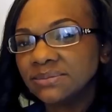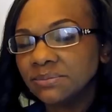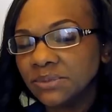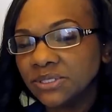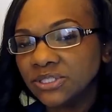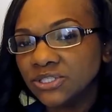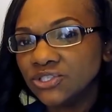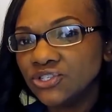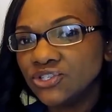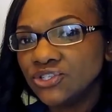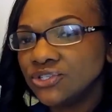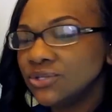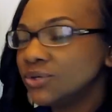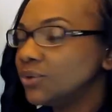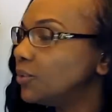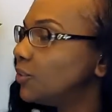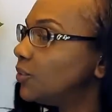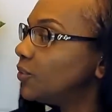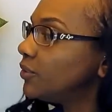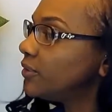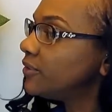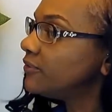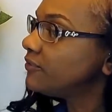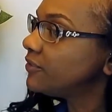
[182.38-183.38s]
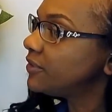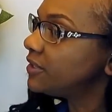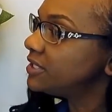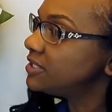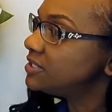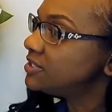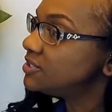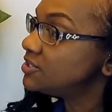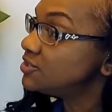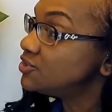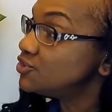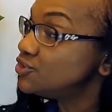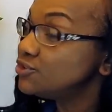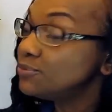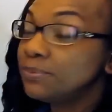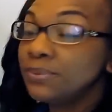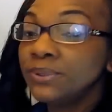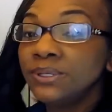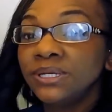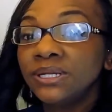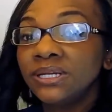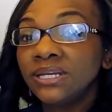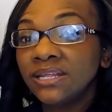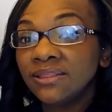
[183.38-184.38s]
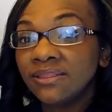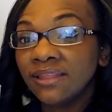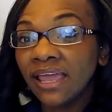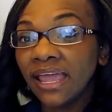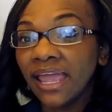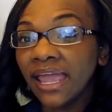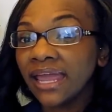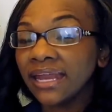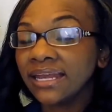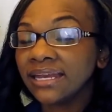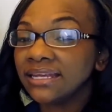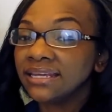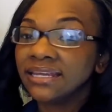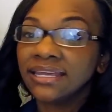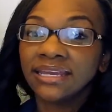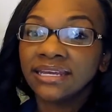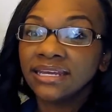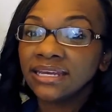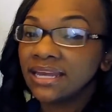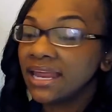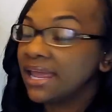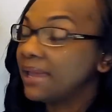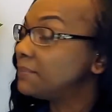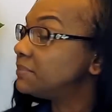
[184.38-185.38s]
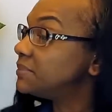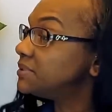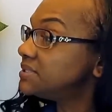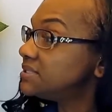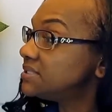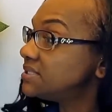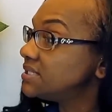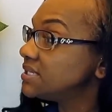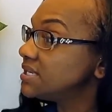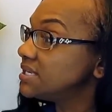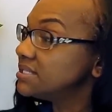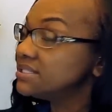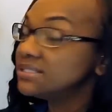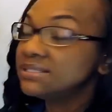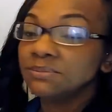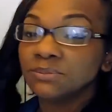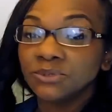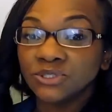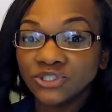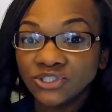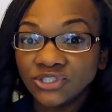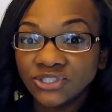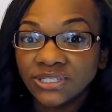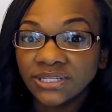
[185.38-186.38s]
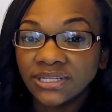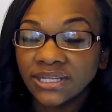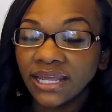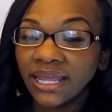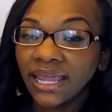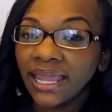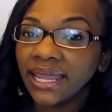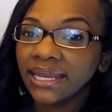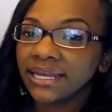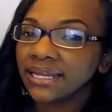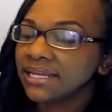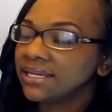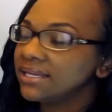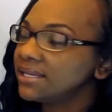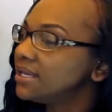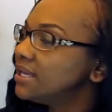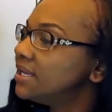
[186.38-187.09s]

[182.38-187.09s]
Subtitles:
smushed, or for instance, you put it in the attic and it happens to get smushed in the attic.